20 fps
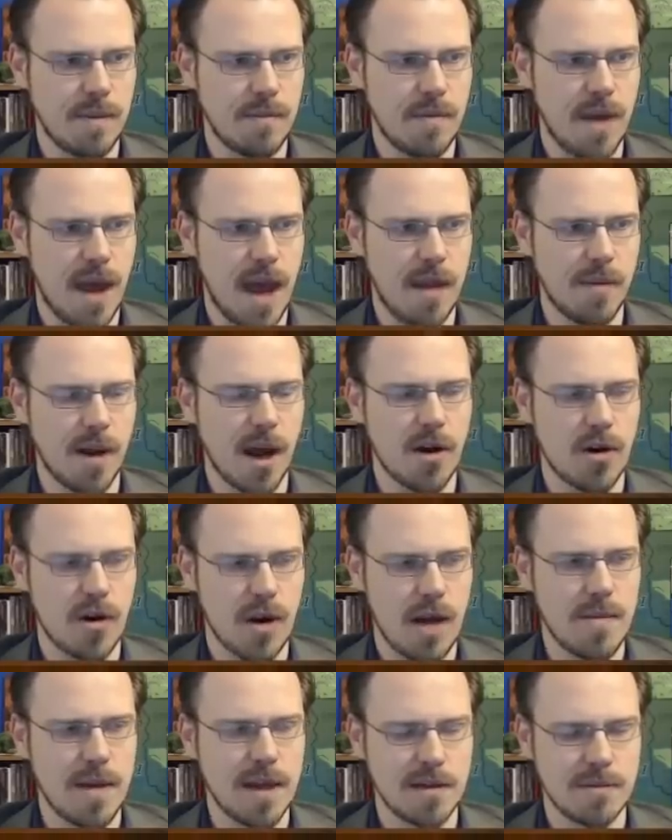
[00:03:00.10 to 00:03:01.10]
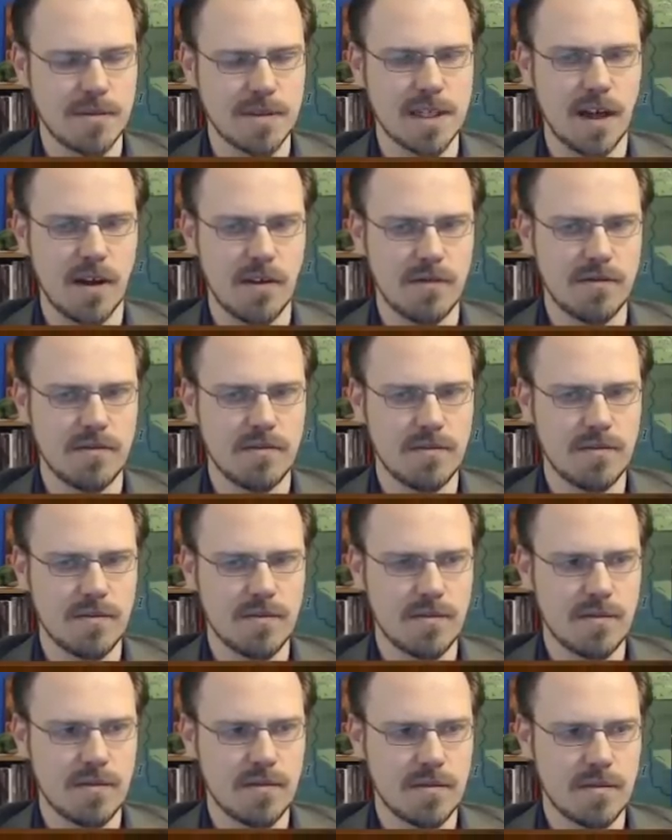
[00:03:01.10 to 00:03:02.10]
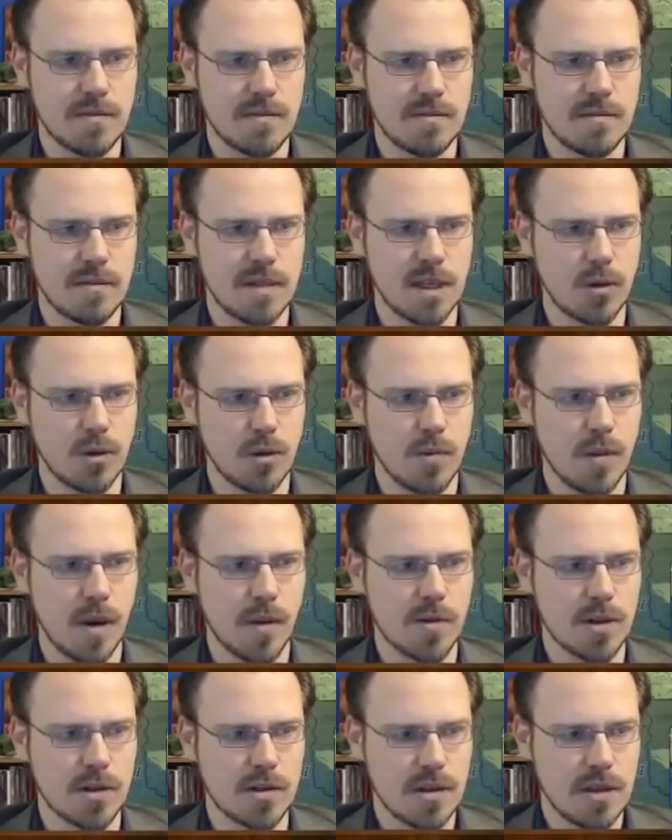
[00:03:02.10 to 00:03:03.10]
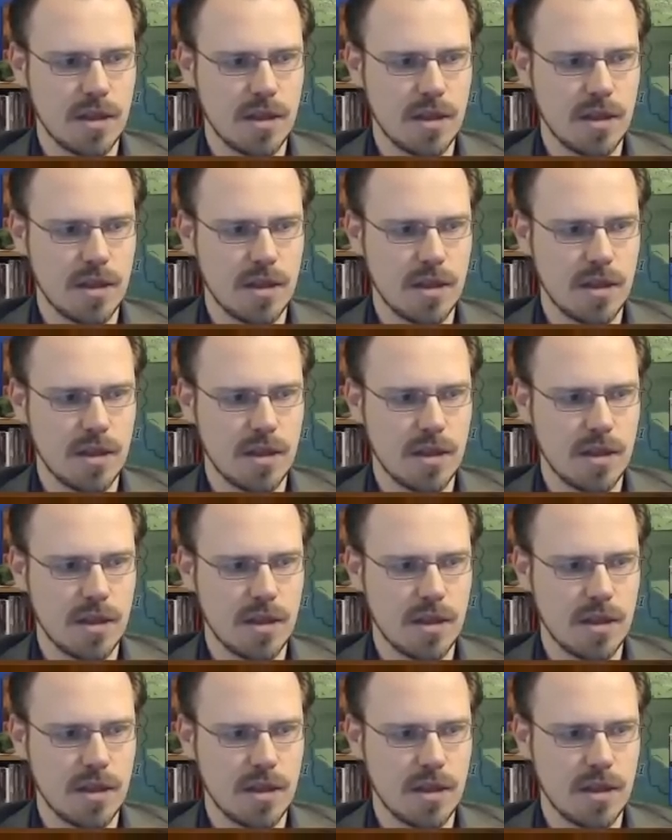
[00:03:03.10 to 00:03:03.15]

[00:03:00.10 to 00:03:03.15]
And by her, I meant himself. Kill her bubble.